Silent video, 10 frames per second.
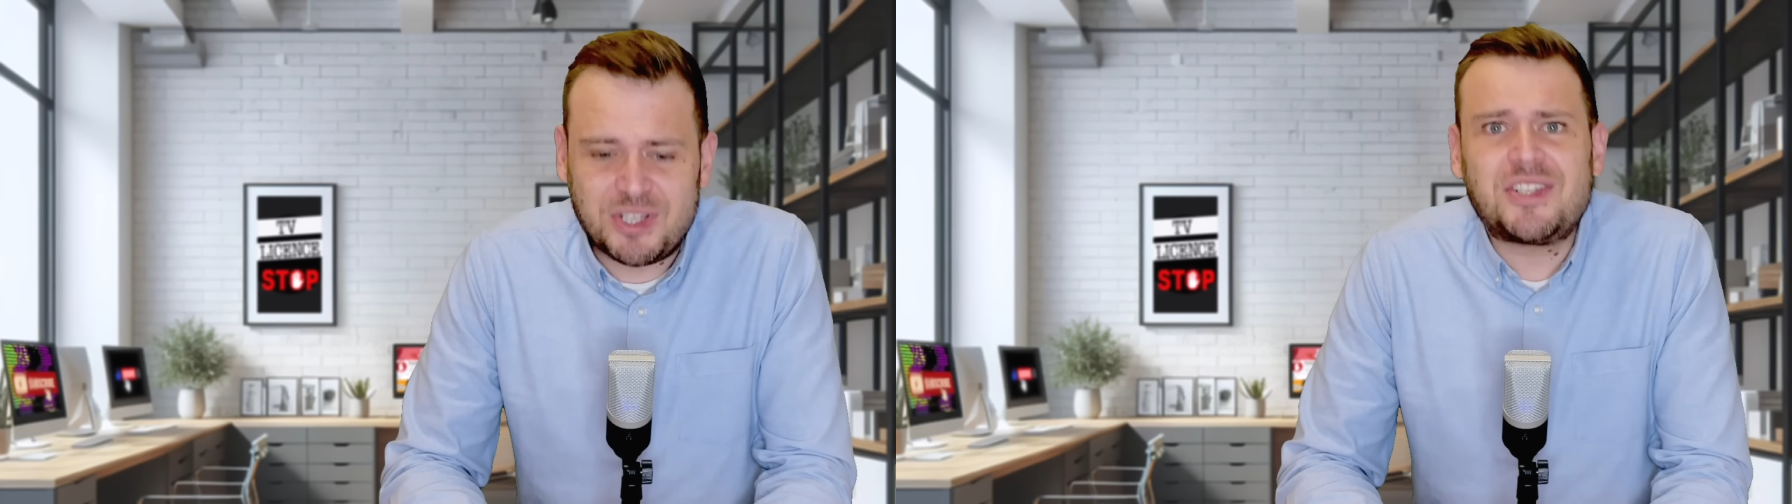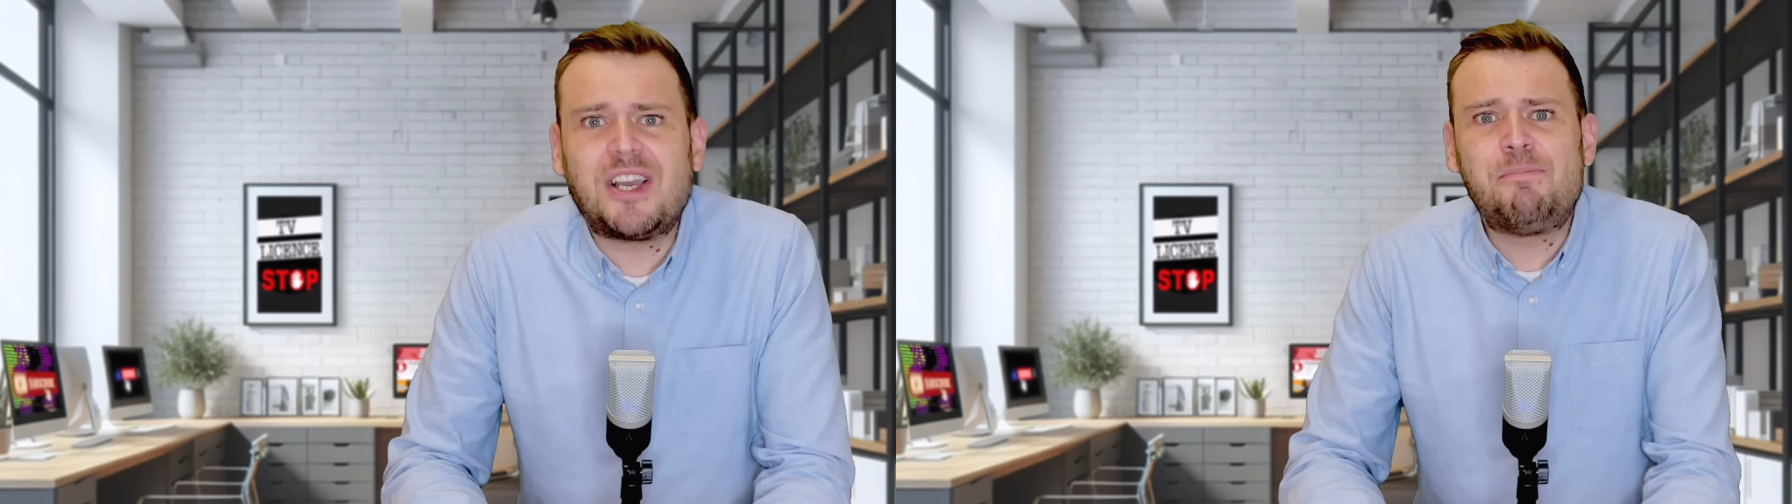
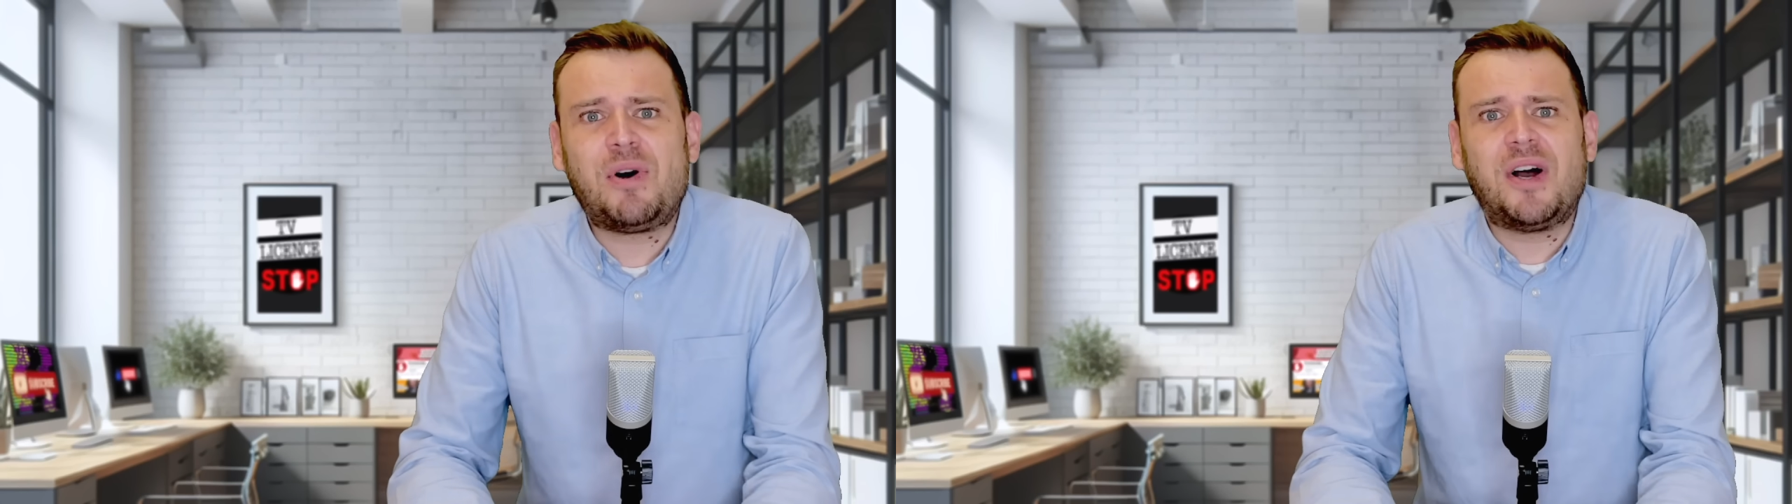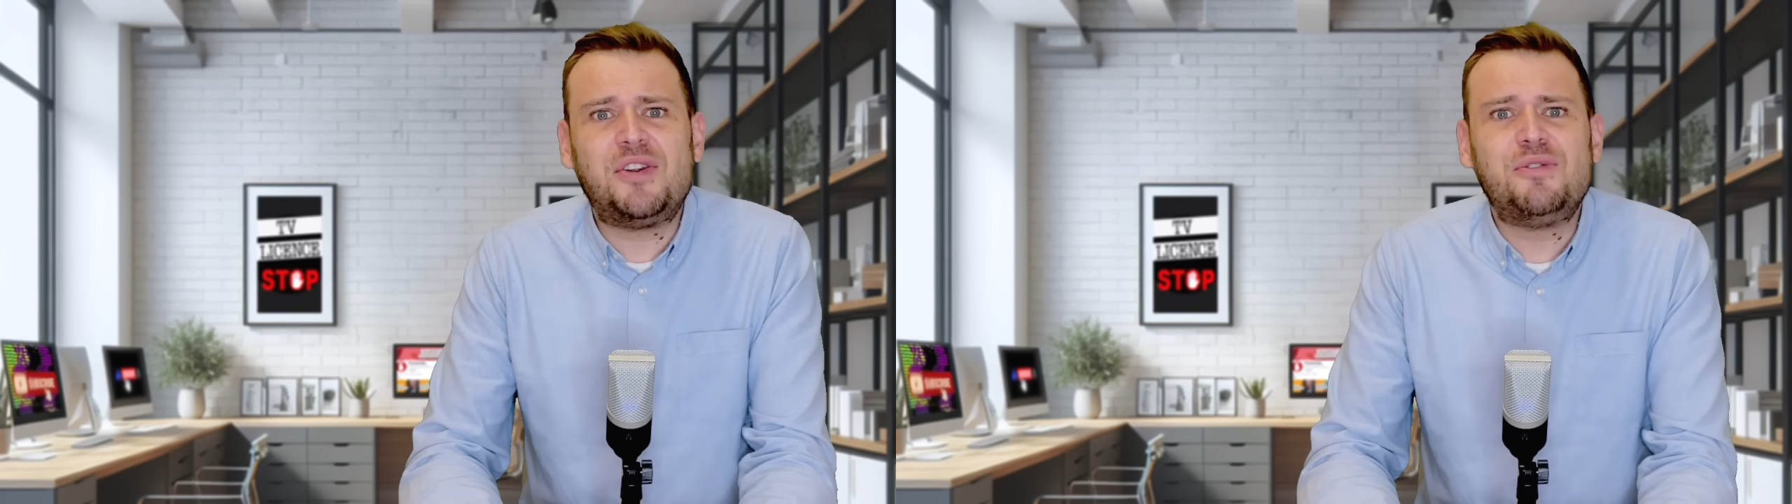She had to go and
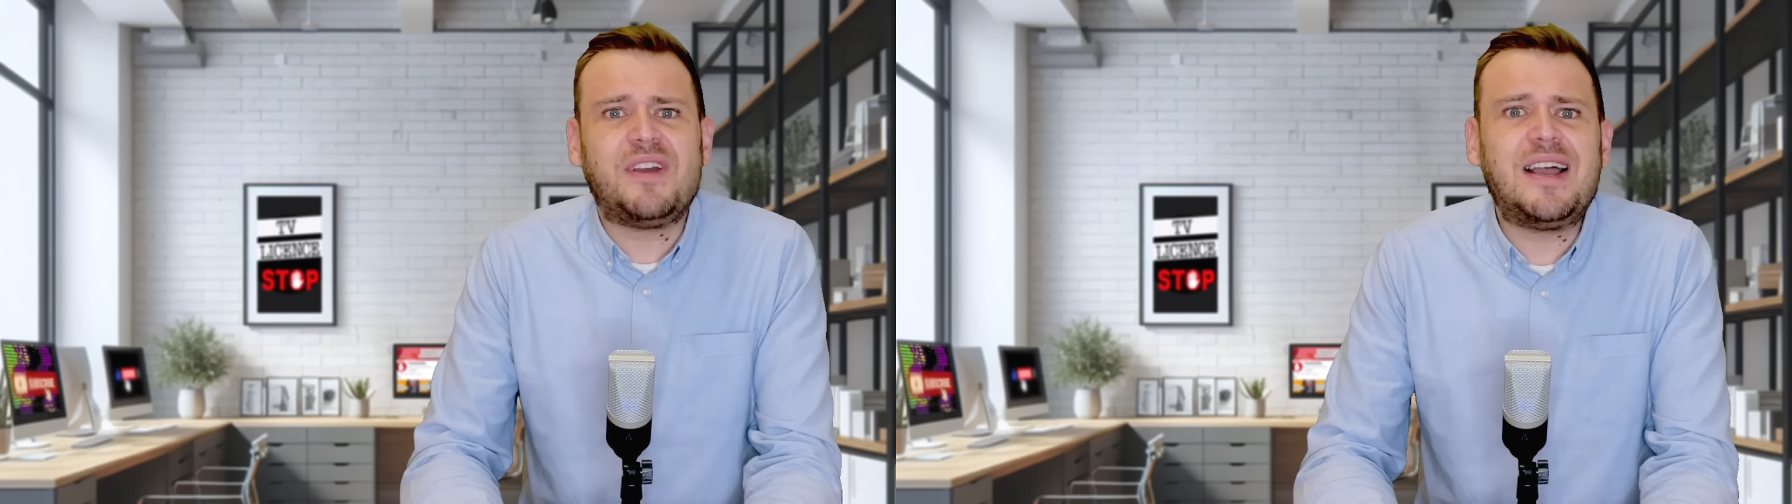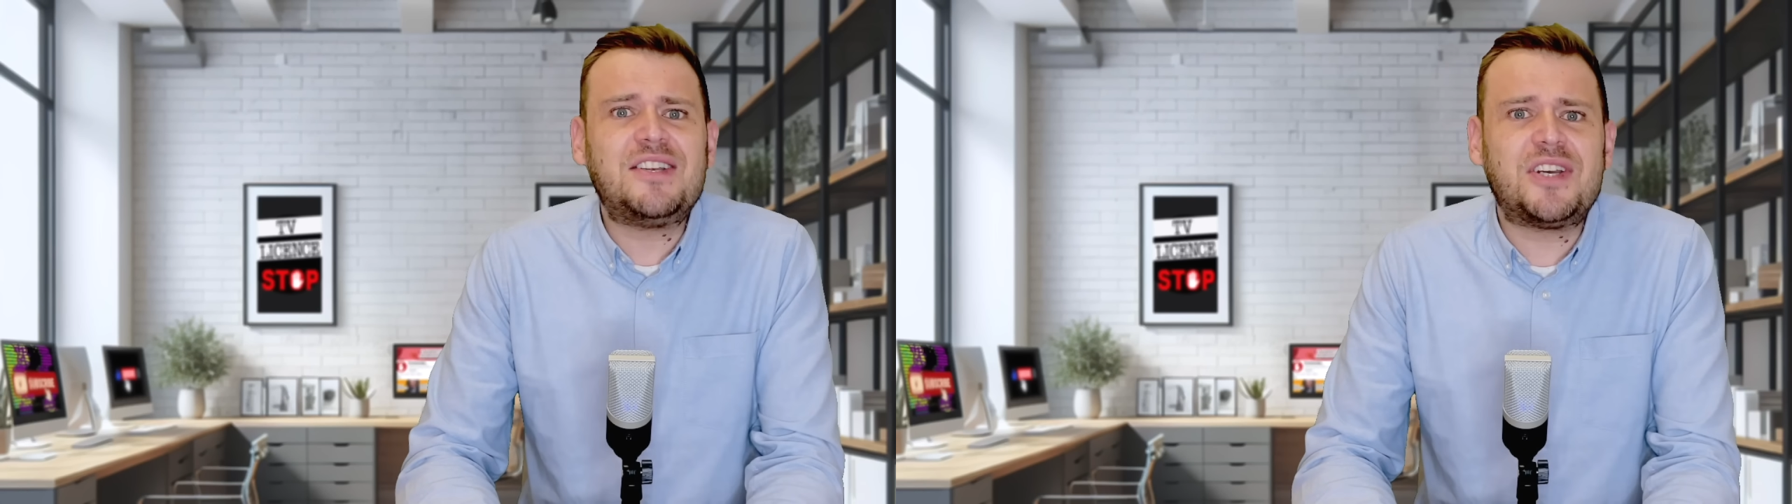buy a new
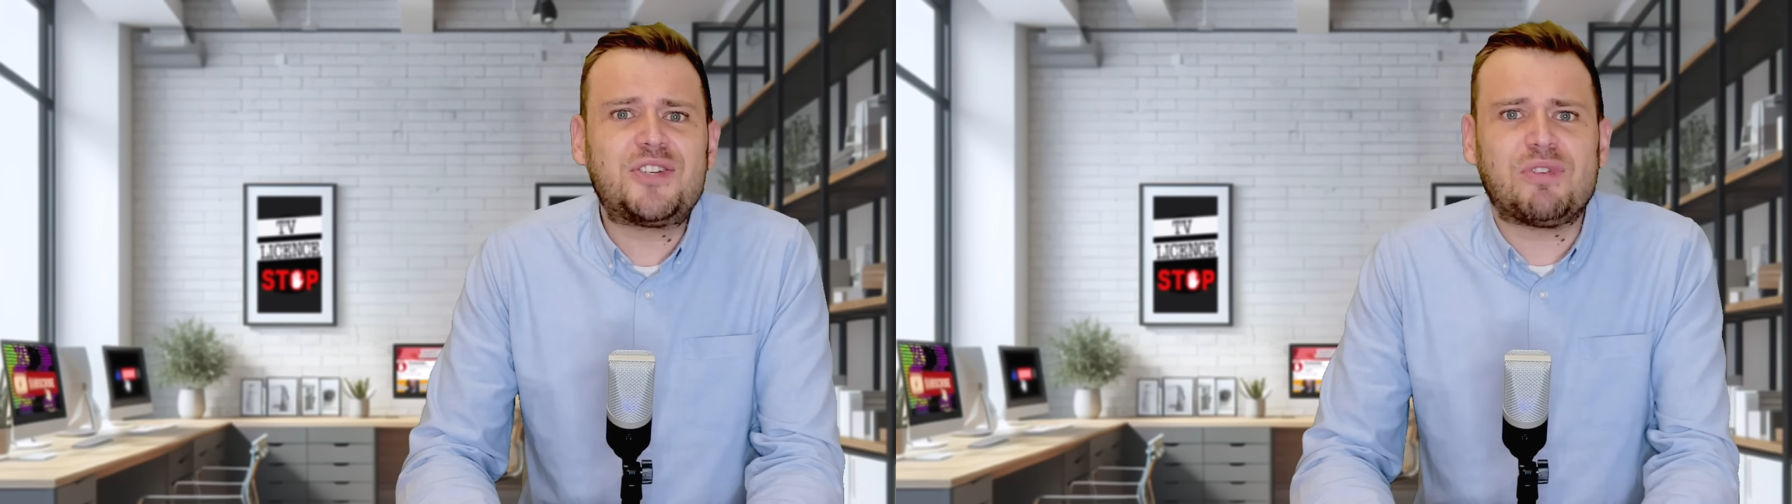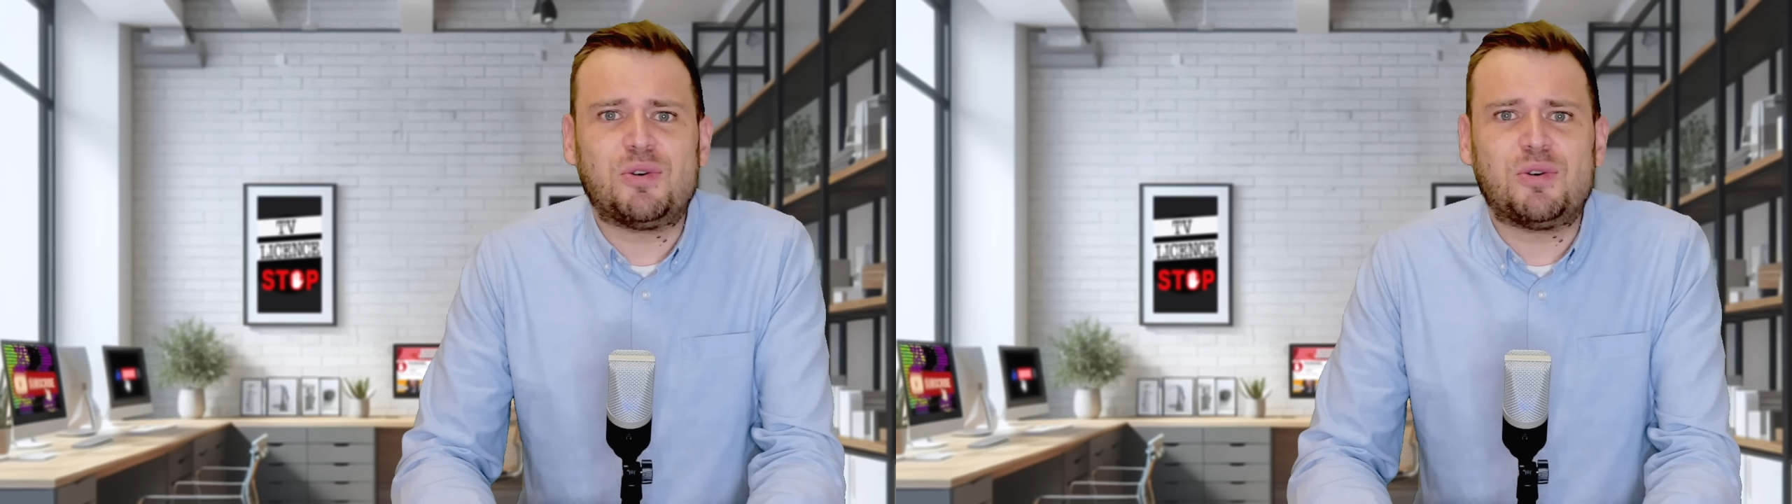VHS